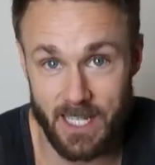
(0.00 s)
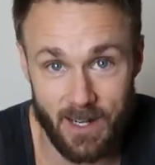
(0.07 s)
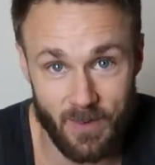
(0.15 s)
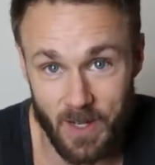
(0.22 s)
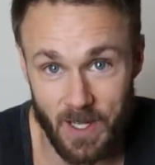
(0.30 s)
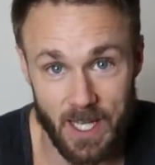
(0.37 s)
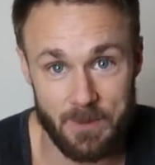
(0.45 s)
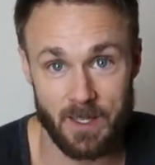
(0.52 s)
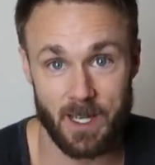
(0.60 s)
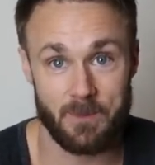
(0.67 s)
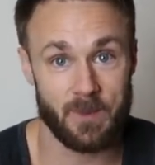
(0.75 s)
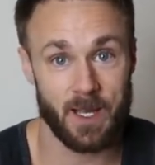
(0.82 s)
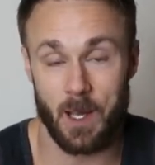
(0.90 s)
I never claim that
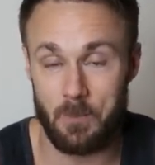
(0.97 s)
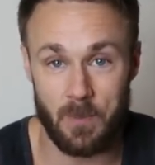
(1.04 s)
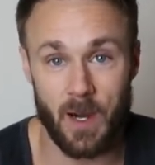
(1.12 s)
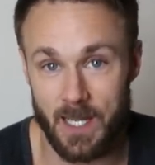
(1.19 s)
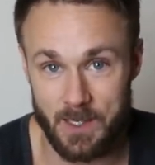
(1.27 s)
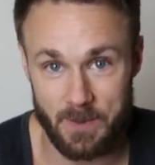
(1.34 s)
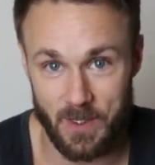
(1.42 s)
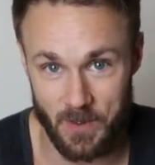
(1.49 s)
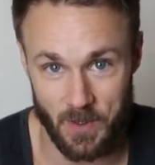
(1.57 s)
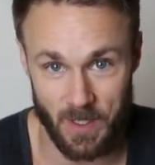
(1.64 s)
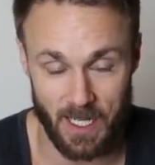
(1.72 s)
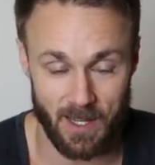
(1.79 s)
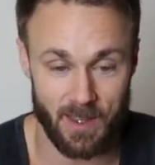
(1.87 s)
I'm like a
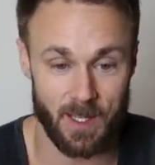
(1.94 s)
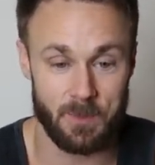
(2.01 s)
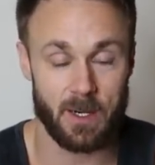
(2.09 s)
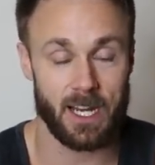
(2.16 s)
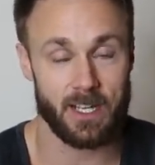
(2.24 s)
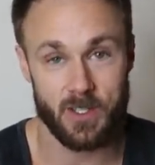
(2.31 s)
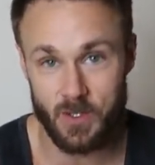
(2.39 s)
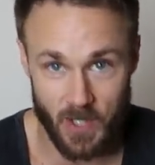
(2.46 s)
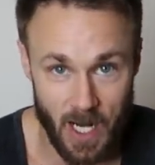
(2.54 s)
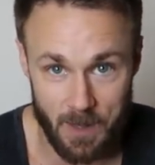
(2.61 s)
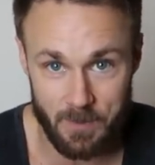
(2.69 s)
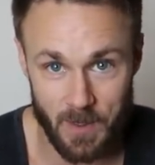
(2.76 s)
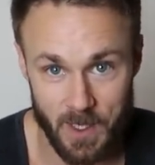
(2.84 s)
bodybuilder or anything, but I do
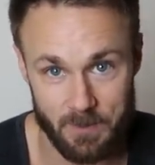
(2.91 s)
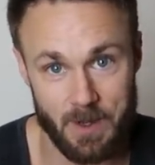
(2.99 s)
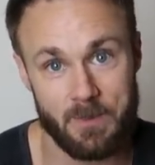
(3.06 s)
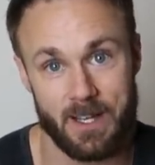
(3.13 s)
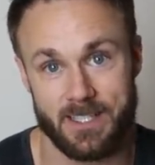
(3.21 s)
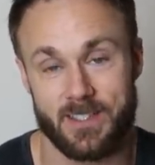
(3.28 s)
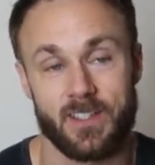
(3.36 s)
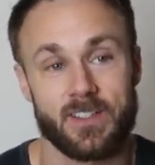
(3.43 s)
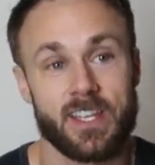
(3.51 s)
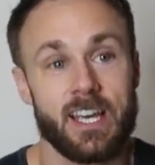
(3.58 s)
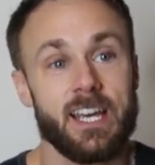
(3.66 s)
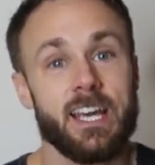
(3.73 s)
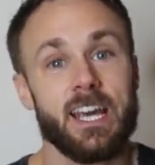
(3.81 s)
try and build up my muscles.